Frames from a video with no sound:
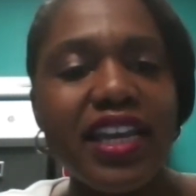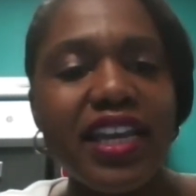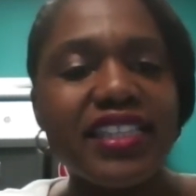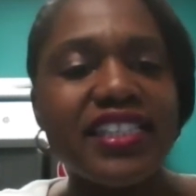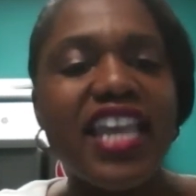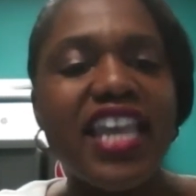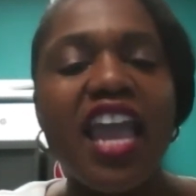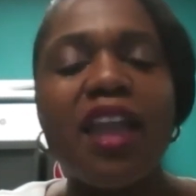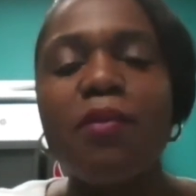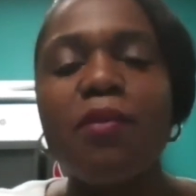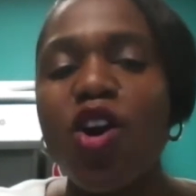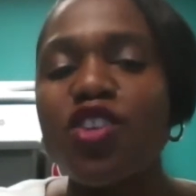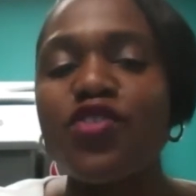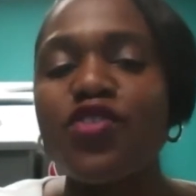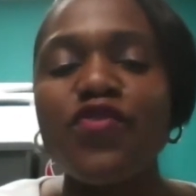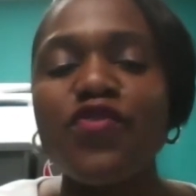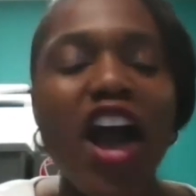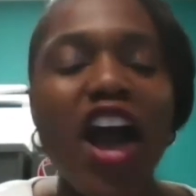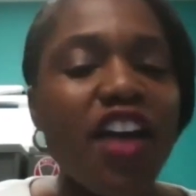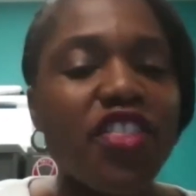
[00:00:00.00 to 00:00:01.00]
Tamar's
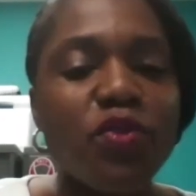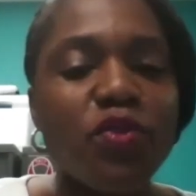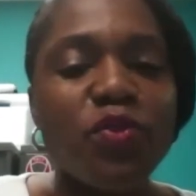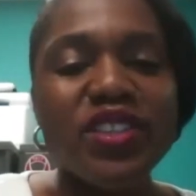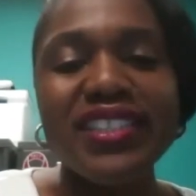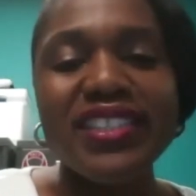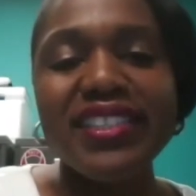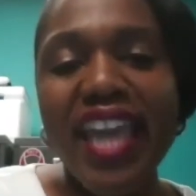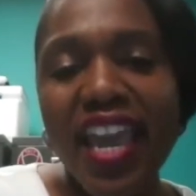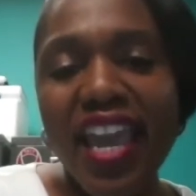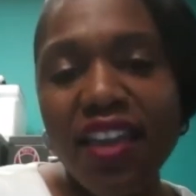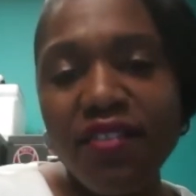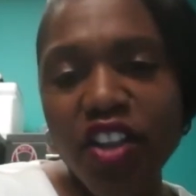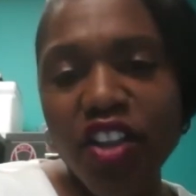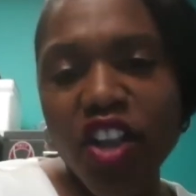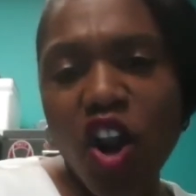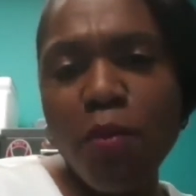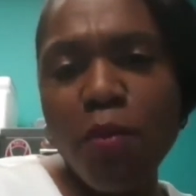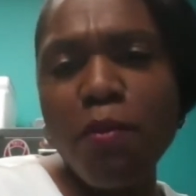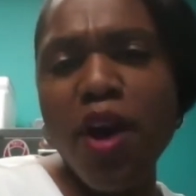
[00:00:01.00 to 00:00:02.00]
father was David.
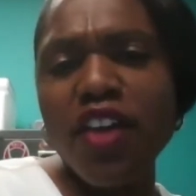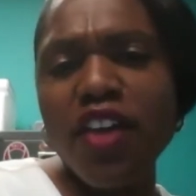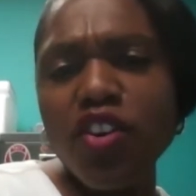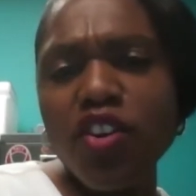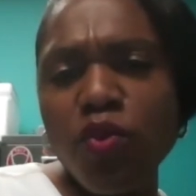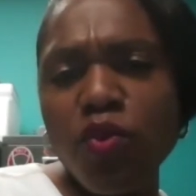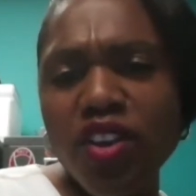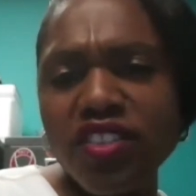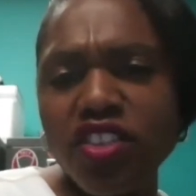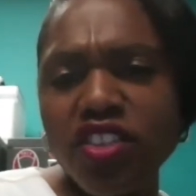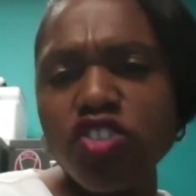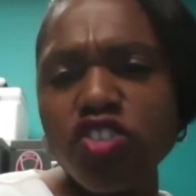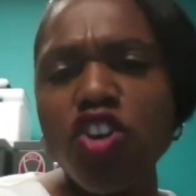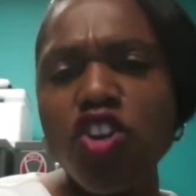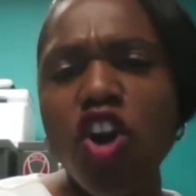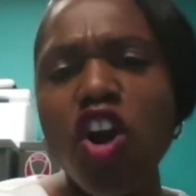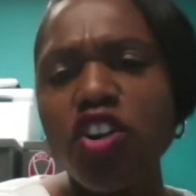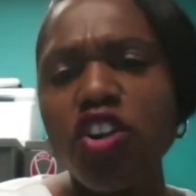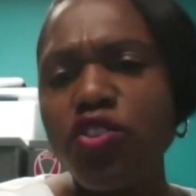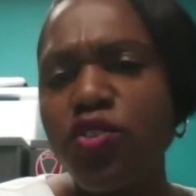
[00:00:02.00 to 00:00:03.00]
Her mother was the
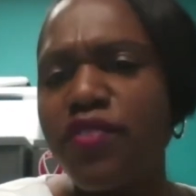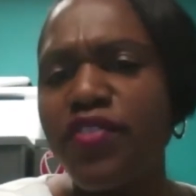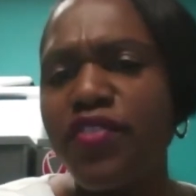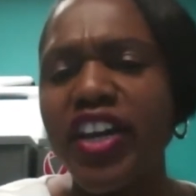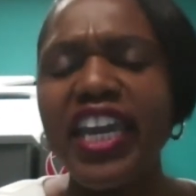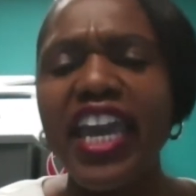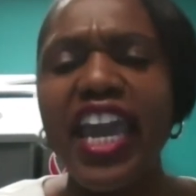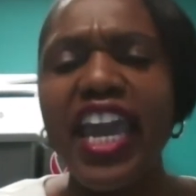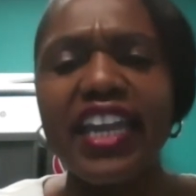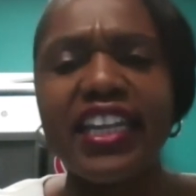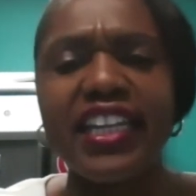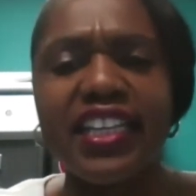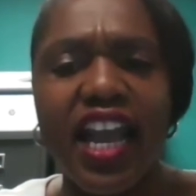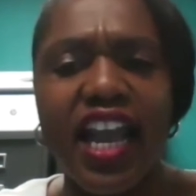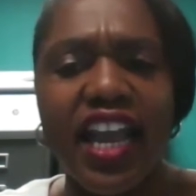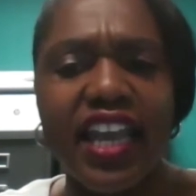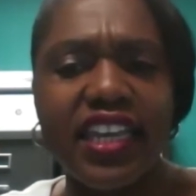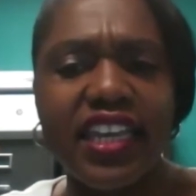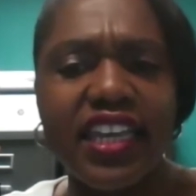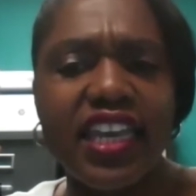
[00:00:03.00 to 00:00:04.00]
daughter of a
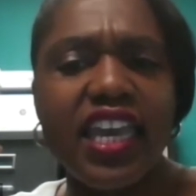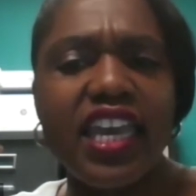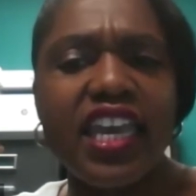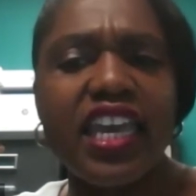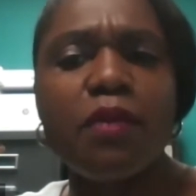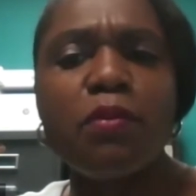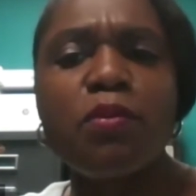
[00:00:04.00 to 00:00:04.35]
Canaanite king.